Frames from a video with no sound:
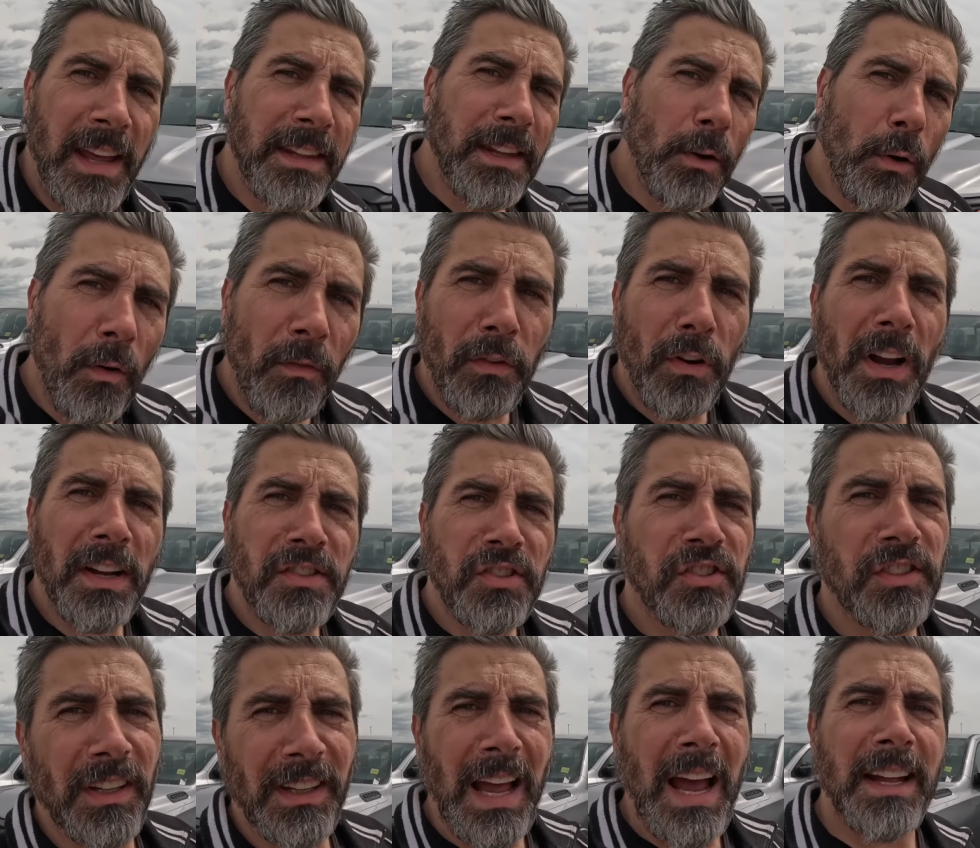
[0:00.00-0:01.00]
then over at
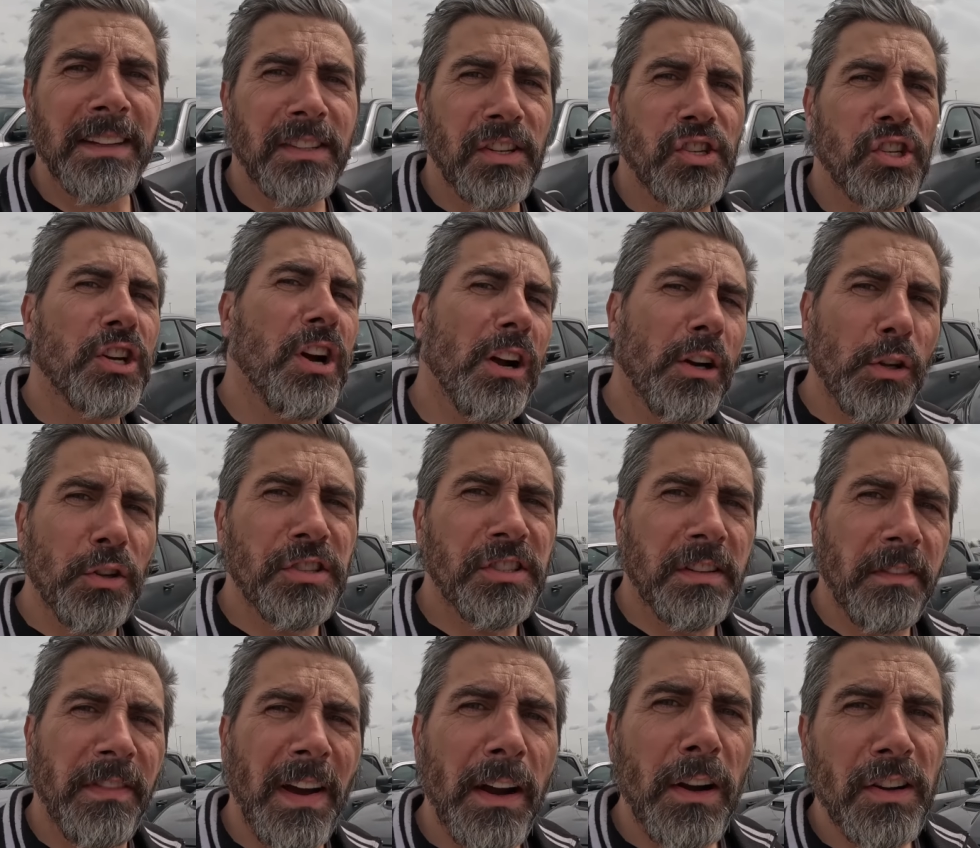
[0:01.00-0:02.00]
Stellantis, Carlos
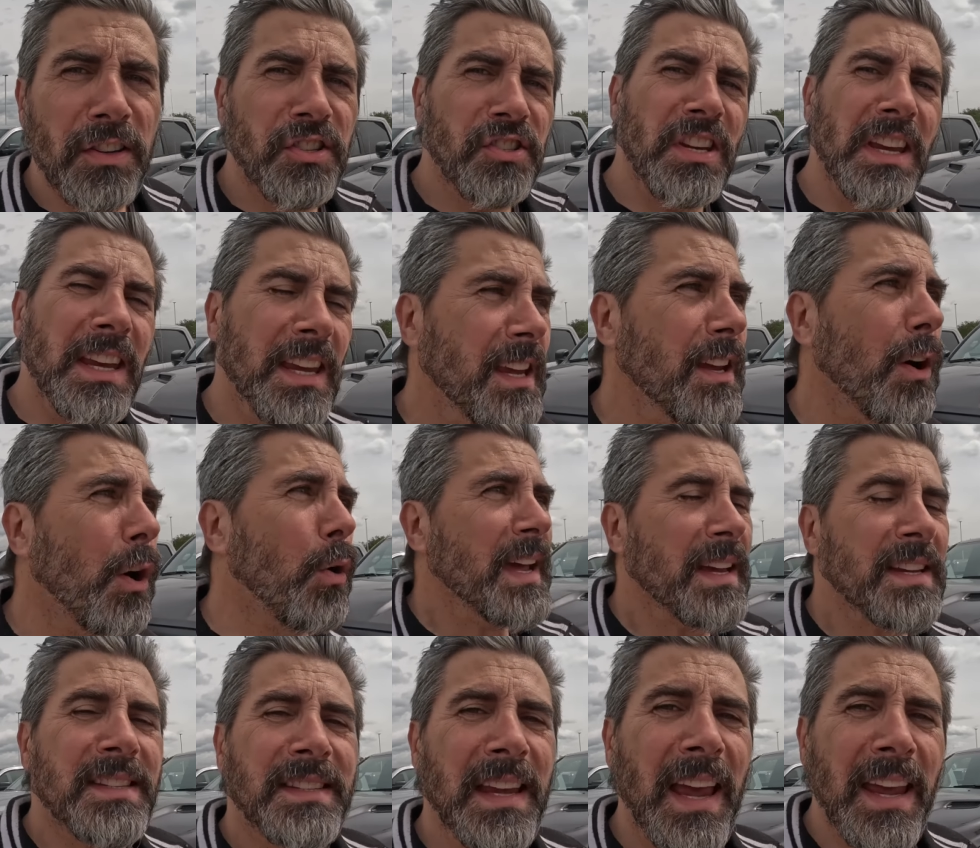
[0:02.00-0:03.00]
Tavares, CEO,
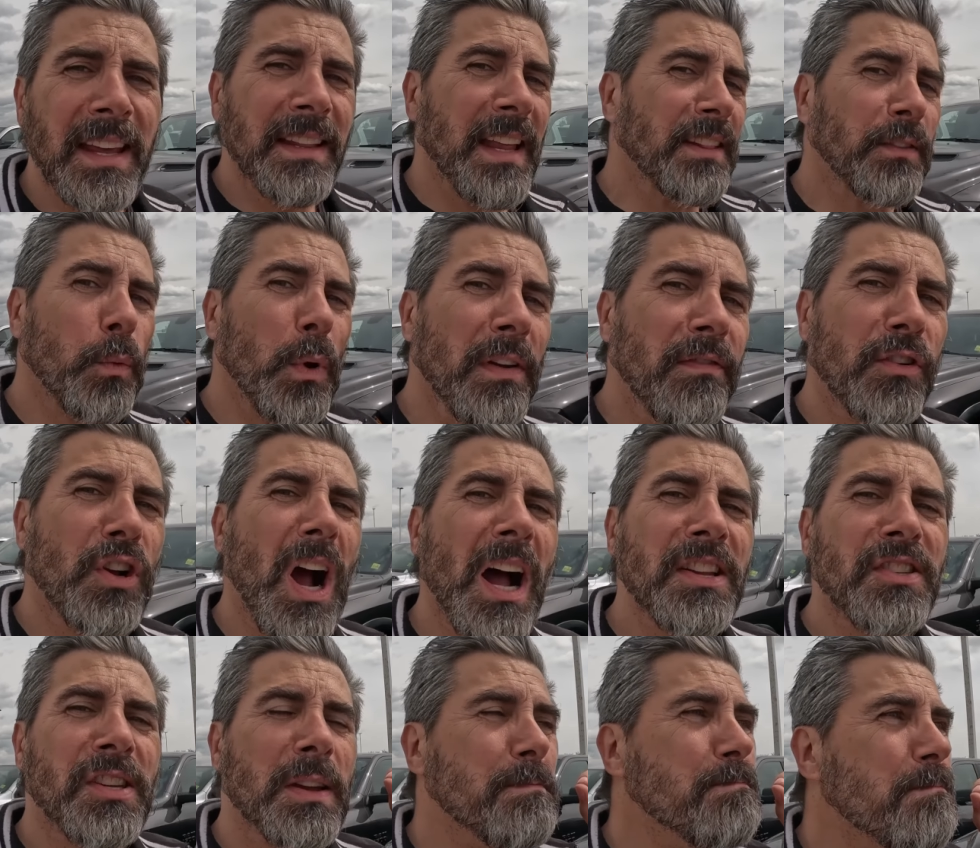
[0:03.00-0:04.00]
is saying that we've
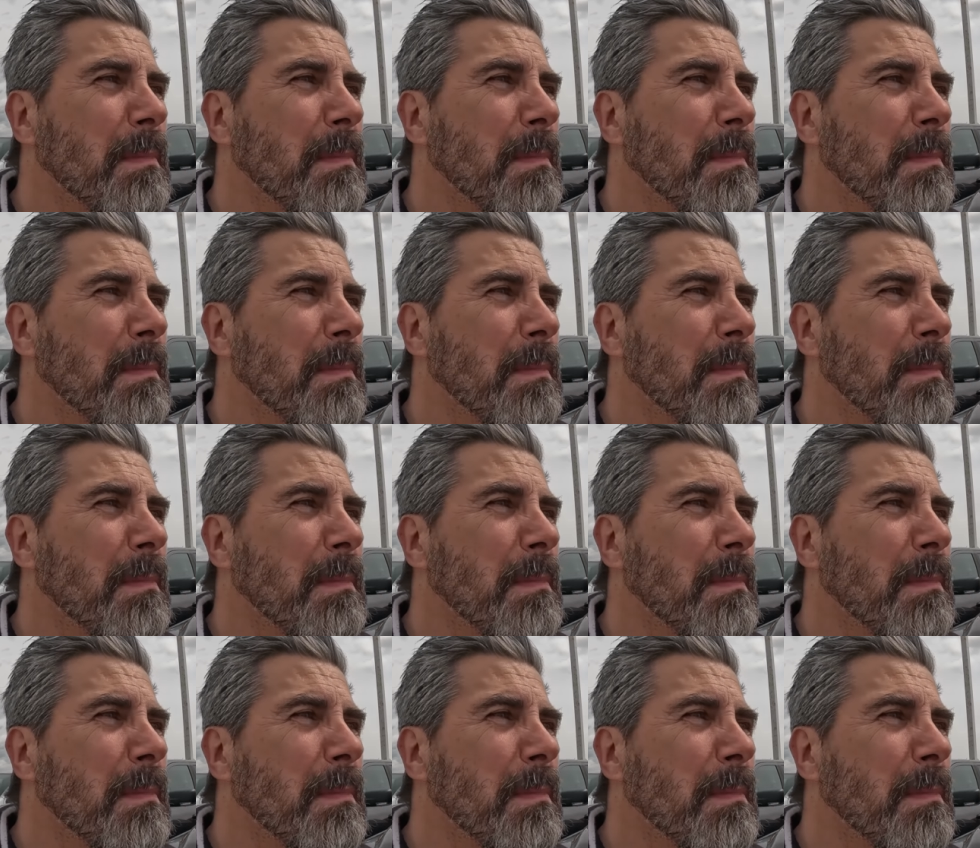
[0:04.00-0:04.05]
got some